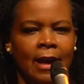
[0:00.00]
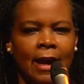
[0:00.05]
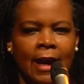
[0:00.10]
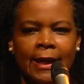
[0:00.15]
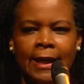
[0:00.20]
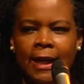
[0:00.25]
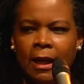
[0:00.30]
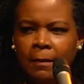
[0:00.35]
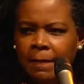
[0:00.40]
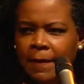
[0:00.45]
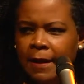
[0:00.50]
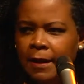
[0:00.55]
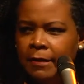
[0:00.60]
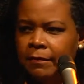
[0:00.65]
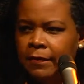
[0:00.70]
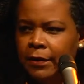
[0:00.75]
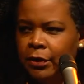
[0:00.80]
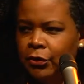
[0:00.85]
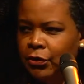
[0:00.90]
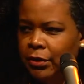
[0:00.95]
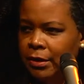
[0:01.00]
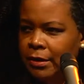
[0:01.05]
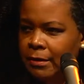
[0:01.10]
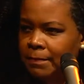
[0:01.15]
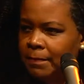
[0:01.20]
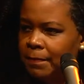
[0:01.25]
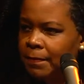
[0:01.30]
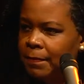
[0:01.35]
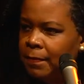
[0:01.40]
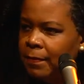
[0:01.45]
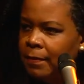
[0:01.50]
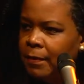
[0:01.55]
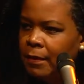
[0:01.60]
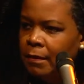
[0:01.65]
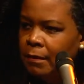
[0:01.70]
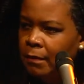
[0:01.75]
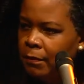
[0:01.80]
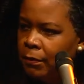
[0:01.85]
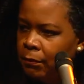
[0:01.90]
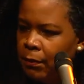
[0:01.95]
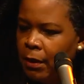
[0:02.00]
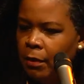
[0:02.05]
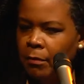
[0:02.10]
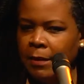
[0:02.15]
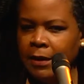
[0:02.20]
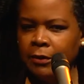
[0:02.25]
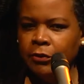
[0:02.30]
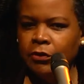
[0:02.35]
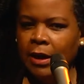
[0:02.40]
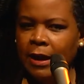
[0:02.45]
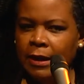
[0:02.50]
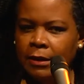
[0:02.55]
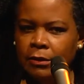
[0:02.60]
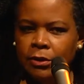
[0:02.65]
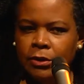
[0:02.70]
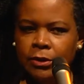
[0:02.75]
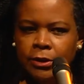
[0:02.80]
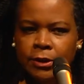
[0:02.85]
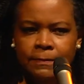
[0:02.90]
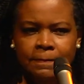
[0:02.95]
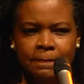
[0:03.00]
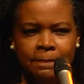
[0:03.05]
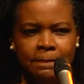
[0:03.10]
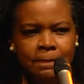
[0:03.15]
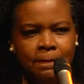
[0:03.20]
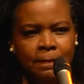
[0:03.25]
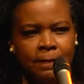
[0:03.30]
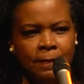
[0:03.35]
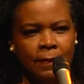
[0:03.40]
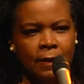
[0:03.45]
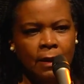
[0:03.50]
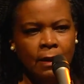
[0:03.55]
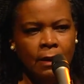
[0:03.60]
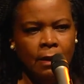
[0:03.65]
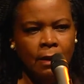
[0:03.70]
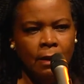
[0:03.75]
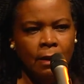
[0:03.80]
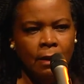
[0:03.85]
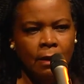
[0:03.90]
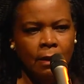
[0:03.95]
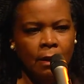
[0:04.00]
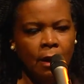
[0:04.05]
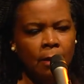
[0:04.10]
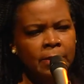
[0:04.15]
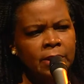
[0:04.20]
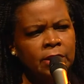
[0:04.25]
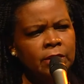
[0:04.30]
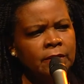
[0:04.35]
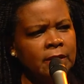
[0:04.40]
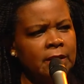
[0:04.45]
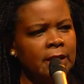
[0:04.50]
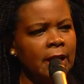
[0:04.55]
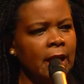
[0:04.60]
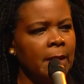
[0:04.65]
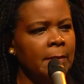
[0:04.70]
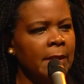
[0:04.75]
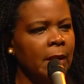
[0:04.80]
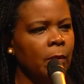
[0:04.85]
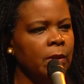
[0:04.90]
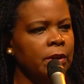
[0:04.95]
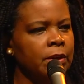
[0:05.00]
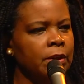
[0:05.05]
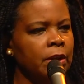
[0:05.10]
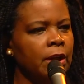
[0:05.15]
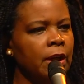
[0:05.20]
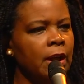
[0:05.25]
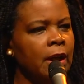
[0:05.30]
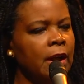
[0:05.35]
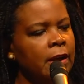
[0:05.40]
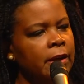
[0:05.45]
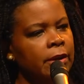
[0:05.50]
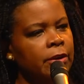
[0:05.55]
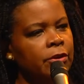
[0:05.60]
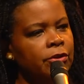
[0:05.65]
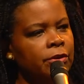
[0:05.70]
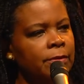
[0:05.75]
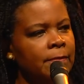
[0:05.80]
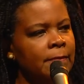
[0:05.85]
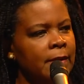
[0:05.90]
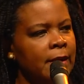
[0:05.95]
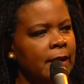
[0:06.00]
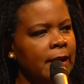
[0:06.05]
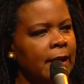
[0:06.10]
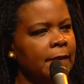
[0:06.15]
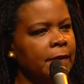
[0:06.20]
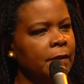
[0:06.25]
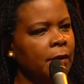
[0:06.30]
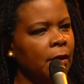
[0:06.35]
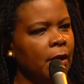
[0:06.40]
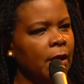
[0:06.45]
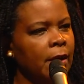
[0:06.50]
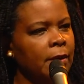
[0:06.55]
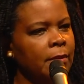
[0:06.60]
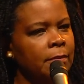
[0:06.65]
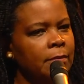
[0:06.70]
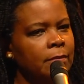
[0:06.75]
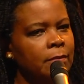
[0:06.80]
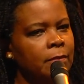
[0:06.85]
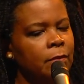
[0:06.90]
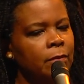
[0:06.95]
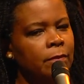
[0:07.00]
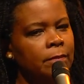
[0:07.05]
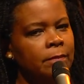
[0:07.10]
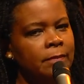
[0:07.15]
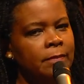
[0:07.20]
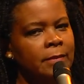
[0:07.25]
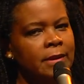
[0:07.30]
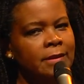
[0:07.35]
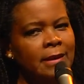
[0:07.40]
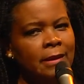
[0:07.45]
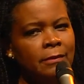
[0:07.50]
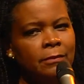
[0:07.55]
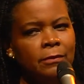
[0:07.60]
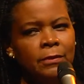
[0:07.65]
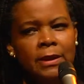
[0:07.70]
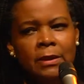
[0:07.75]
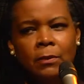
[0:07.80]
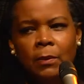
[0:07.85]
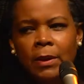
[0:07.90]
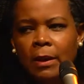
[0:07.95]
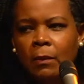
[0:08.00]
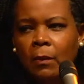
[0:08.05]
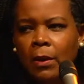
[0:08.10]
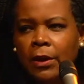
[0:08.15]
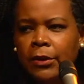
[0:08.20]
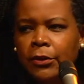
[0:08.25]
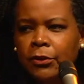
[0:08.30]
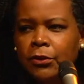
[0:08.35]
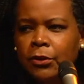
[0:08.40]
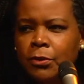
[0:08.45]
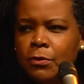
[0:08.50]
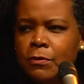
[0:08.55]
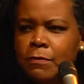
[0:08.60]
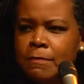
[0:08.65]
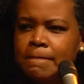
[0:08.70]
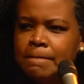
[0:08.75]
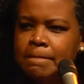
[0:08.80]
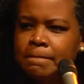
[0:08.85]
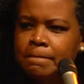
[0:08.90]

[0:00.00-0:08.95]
I kept that vision throughout my childhood, up until the time I went to college and thought, is that really what I want to do?